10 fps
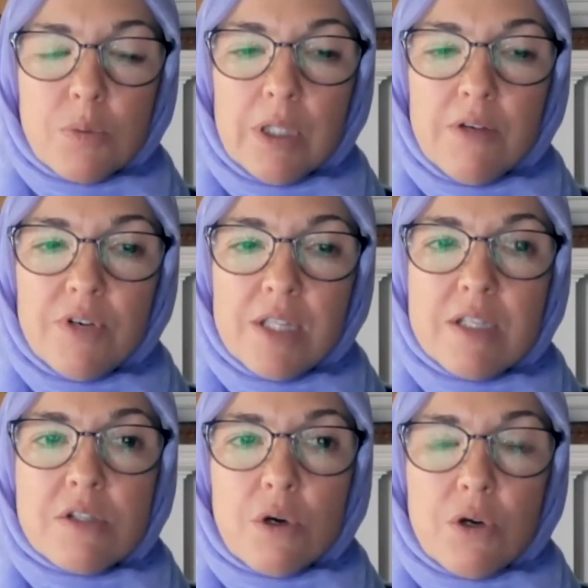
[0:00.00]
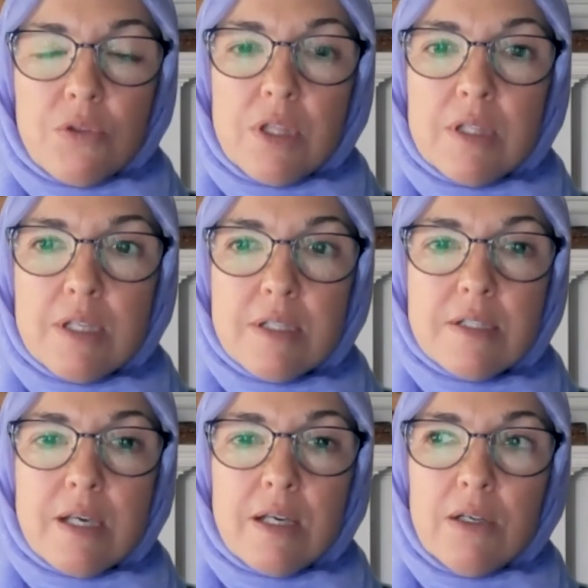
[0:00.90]
We live on this earth, and this
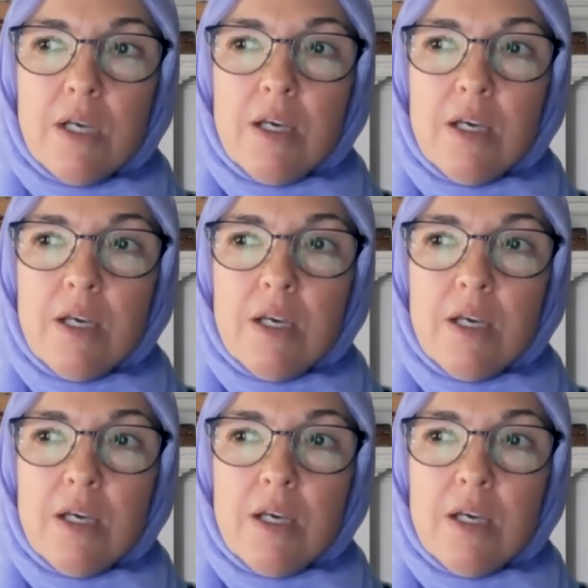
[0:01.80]
is a